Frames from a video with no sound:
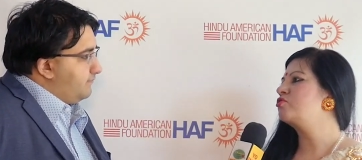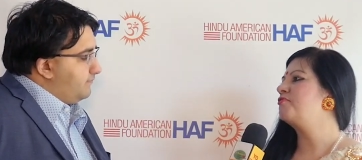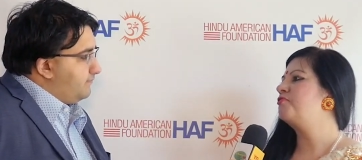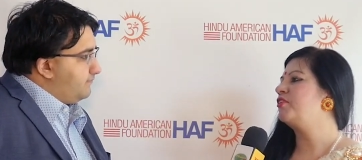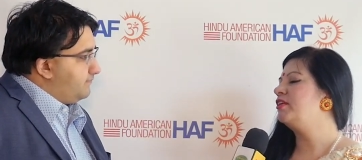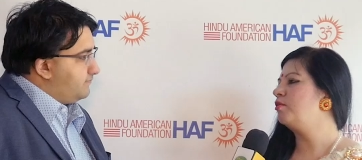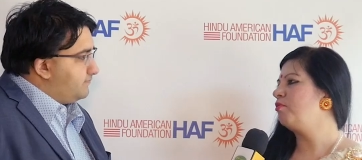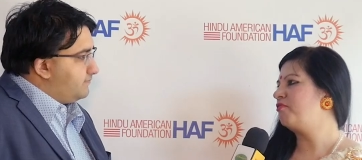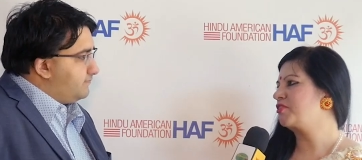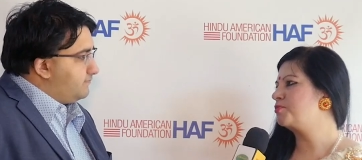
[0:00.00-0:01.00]
Speaker 1: to the
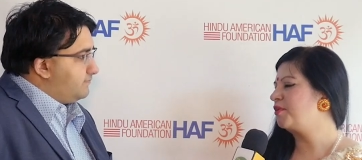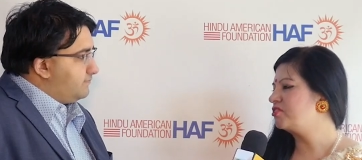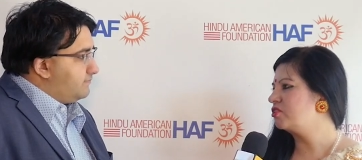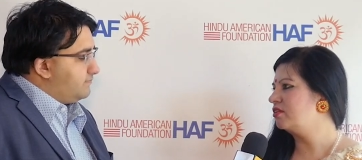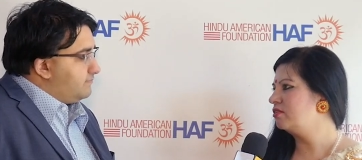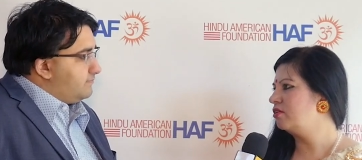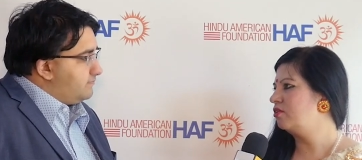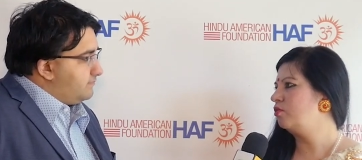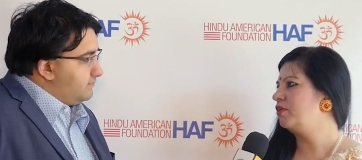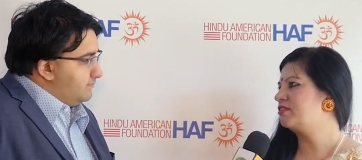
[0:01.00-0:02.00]
freedom of expression,
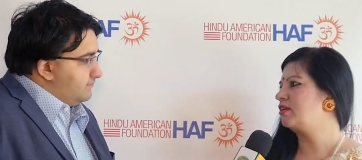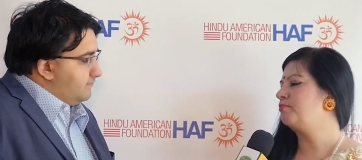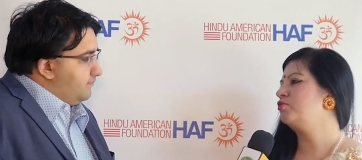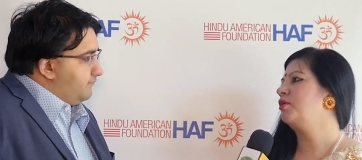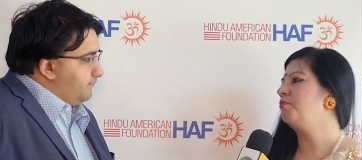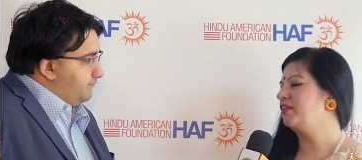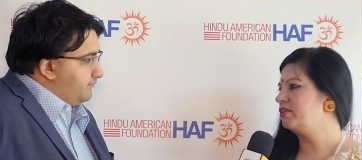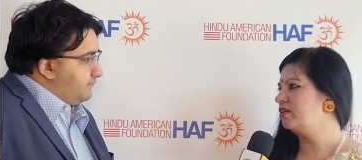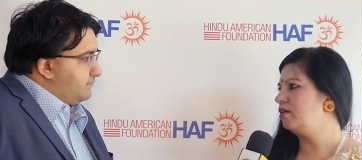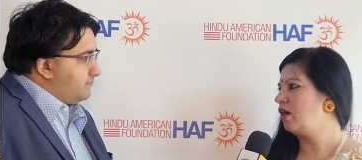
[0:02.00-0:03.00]
you know, it's up to the
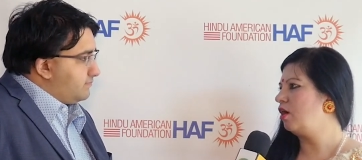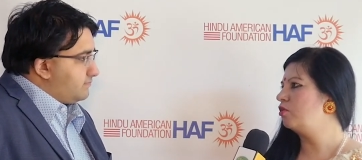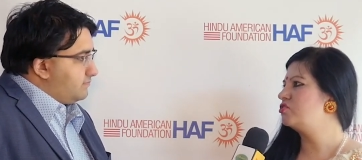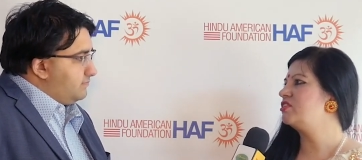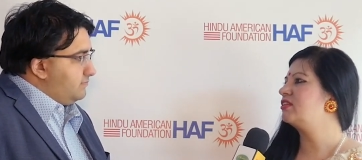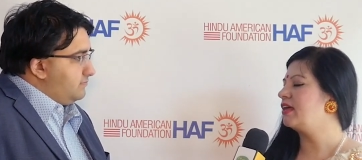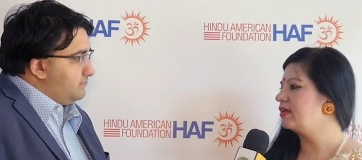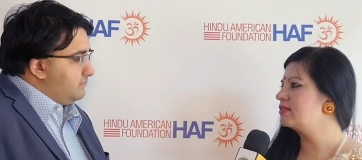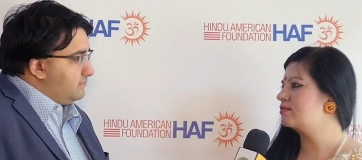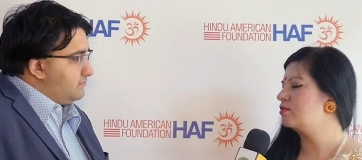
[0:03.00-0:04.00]
mother how she
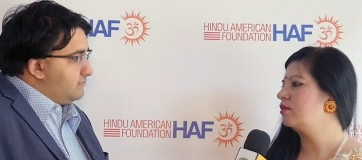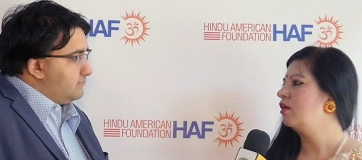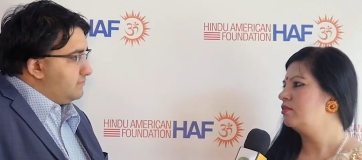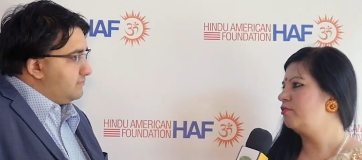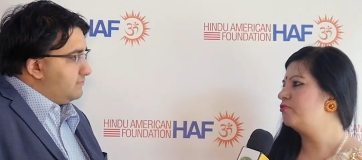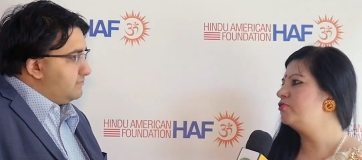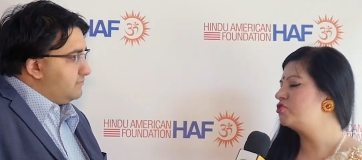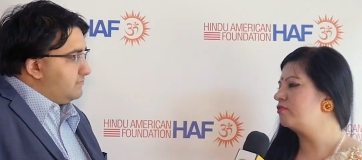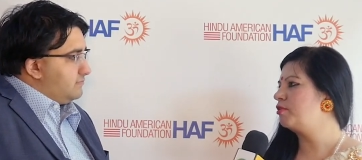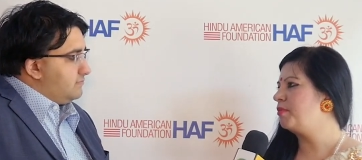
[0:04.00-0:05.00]
thinks the
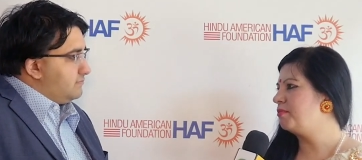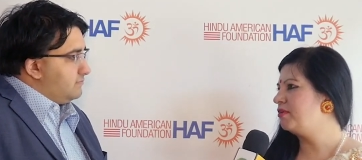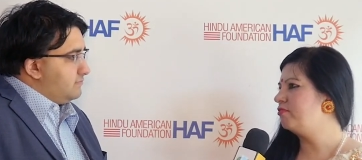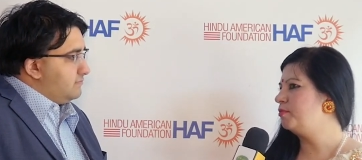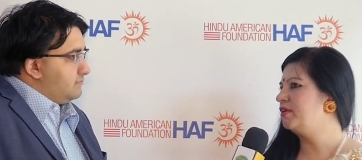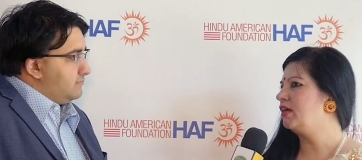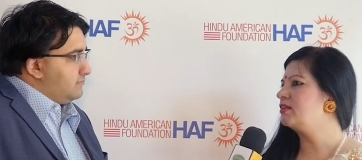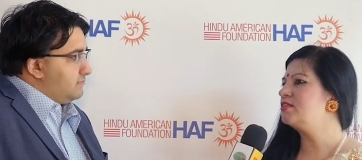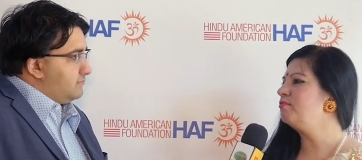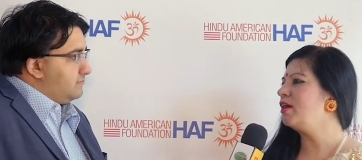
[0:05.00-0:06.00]
future of the baby will be,
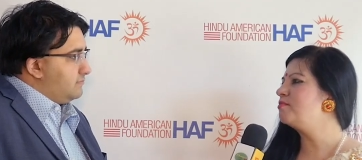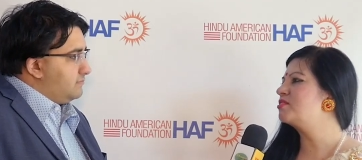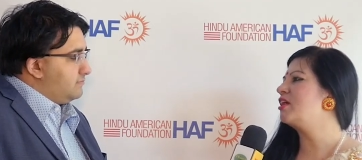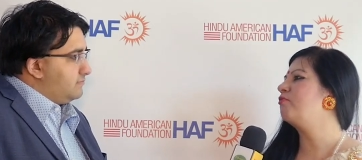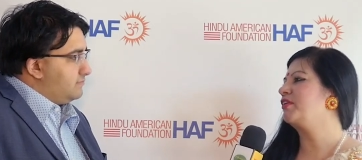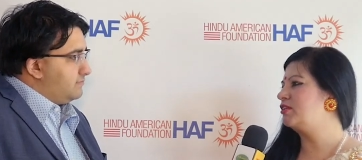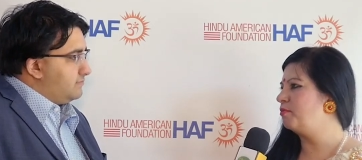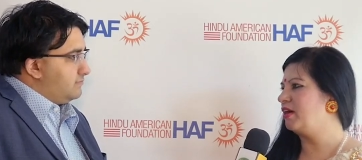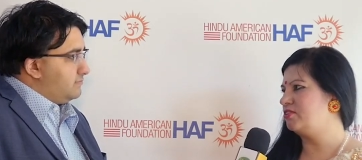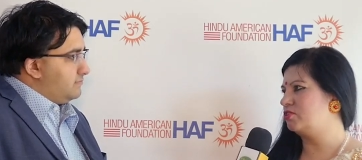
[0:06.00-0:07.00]
and sometimes they are
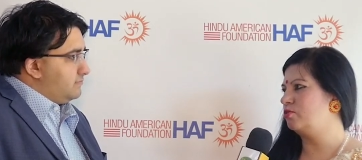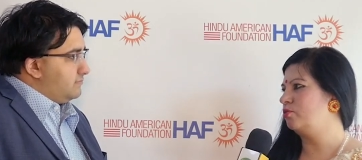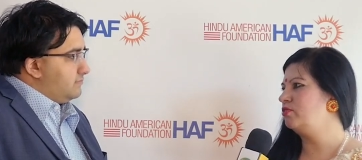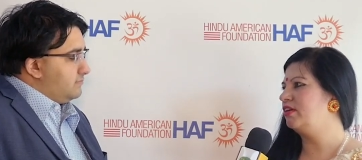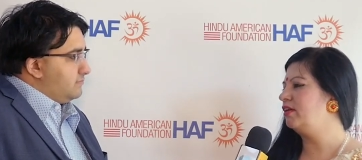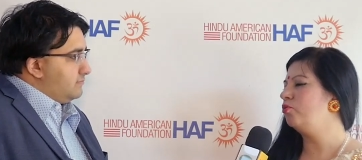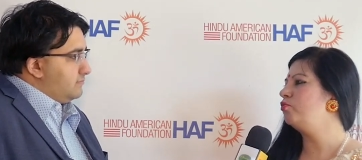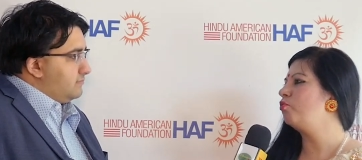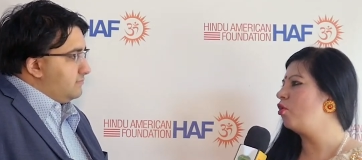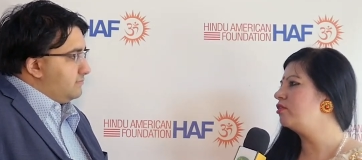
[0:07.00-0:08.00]
victimized, you know, they
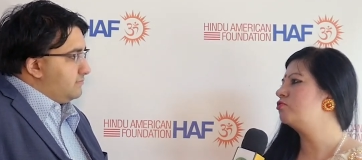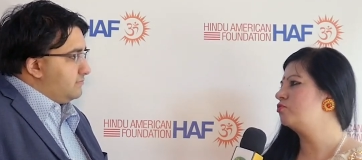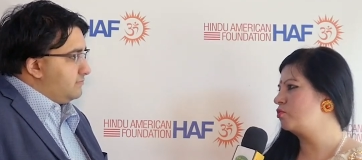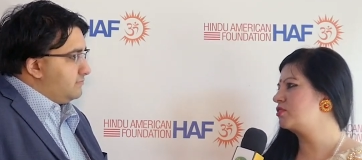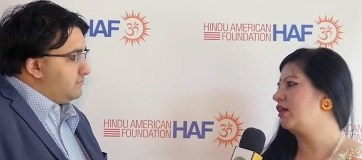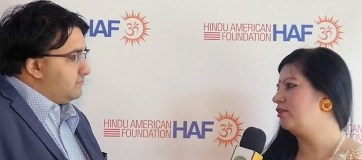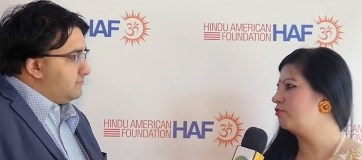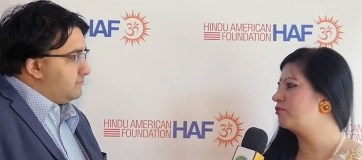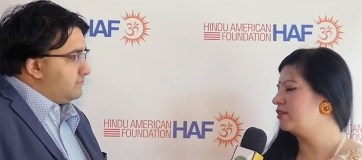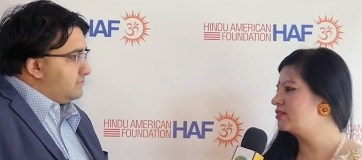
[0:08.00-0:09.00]
don't want those
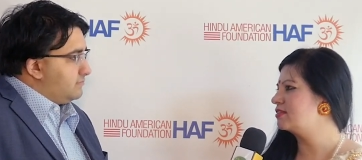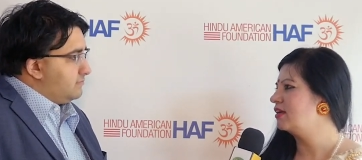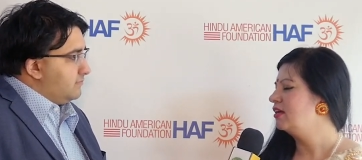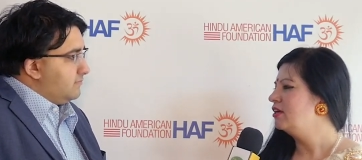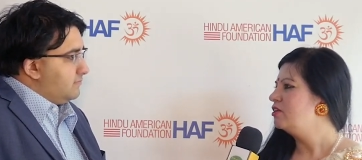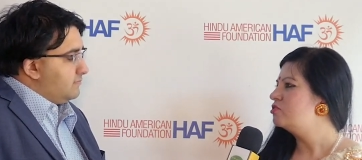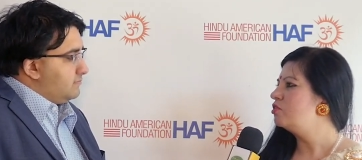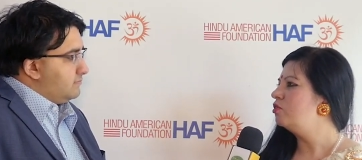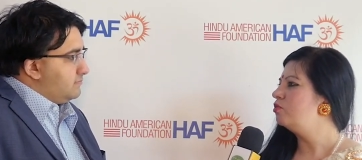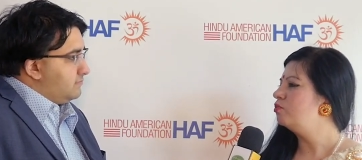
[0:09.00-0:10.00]
kind of kids.
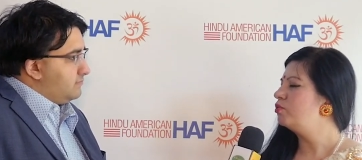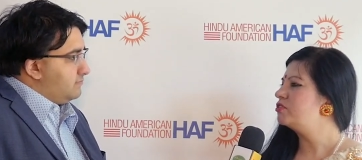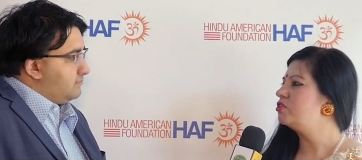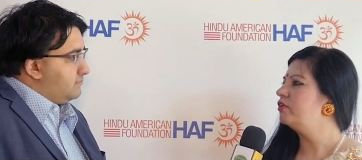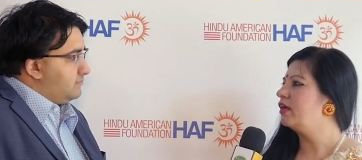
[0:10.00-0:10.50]
So what's your